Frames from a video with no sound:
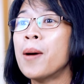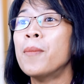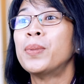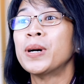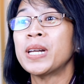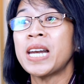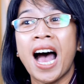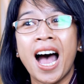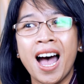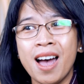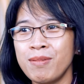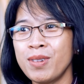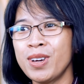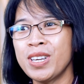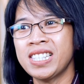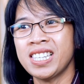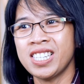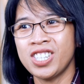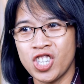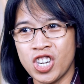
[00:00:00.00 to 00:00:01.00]
But I'm
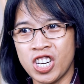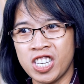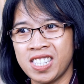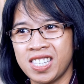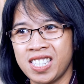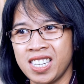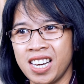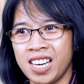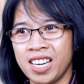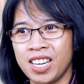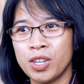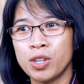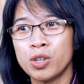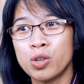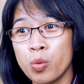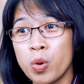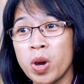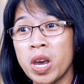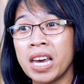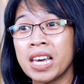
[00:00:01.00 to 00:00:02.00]
not suggesting
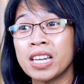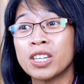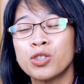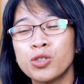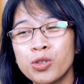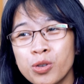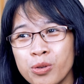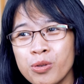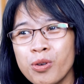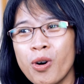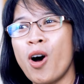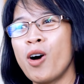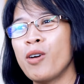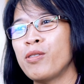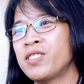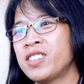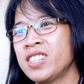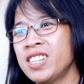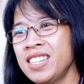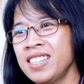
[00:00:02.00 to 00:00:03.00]
doing it too
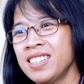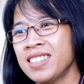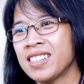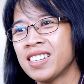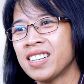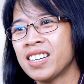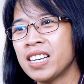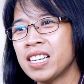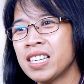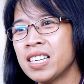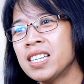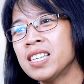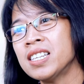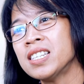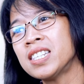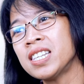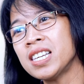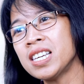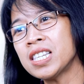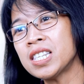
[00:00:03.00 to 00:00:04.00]
often,
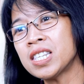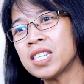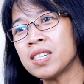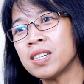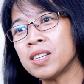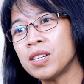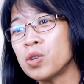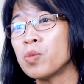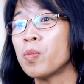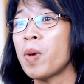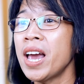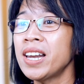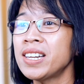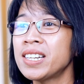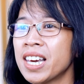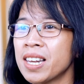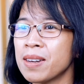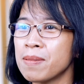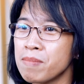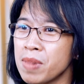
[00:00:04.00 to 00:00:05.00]
since you
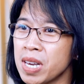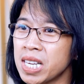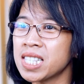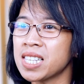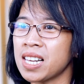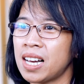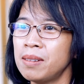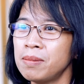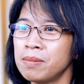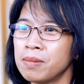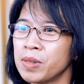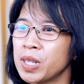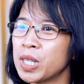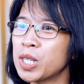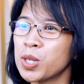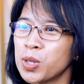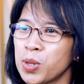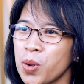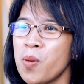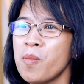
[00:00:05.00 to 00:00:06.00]
might get mixed up with
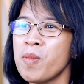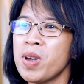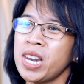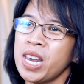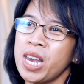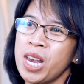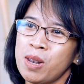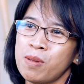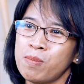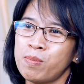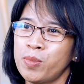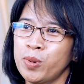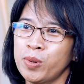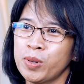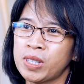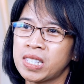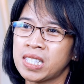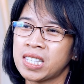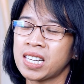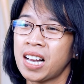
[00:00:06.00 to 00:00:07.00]
so many
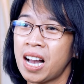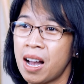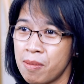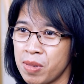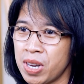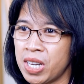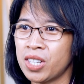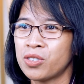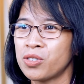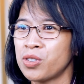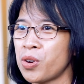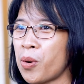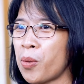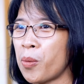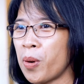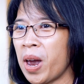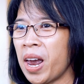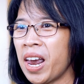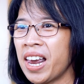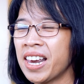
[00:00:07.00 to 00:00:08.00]
inputs coming to your
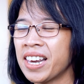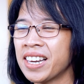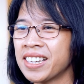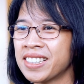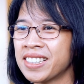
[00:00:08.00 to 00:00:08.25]
way.